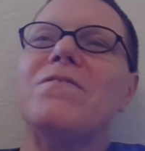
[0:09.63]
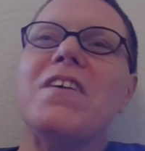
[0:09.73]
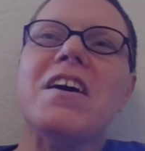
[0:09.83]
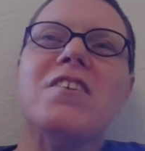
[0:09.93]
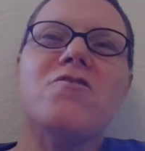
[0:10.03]

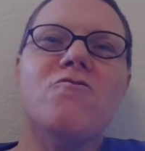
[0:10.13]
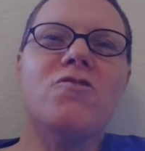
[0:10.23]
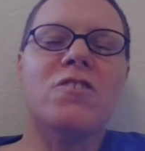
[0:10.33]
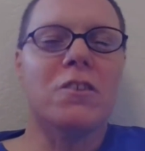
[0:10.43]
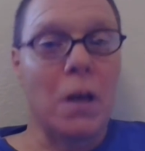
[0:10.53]
they
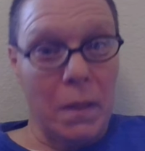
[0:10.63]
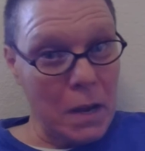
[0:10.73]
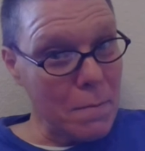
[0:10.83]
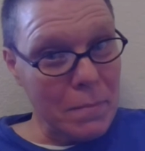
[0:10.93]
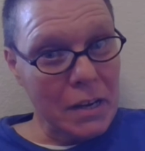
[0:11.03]
used to, and
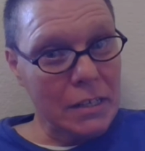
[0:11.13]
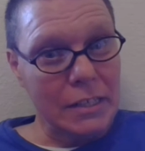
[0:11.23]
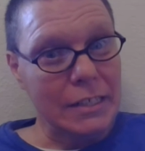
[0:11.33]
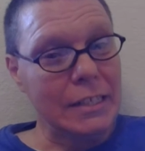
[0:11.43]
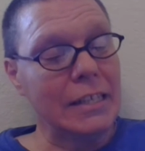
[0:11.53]
it ain't make
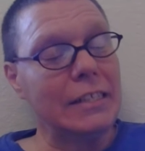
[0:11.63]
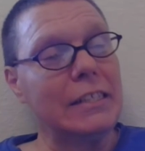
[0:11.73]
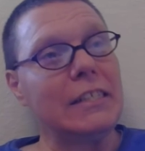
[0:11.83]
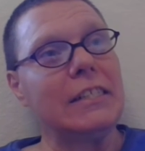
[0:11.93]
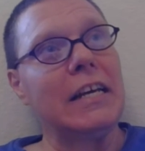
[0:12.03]
this sense
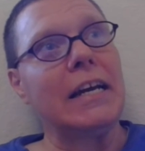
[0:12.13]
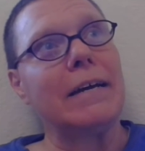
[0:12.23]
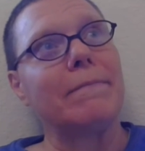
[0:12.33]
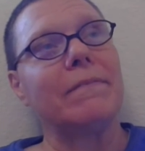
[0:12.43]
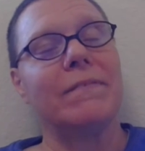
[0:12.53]
this time.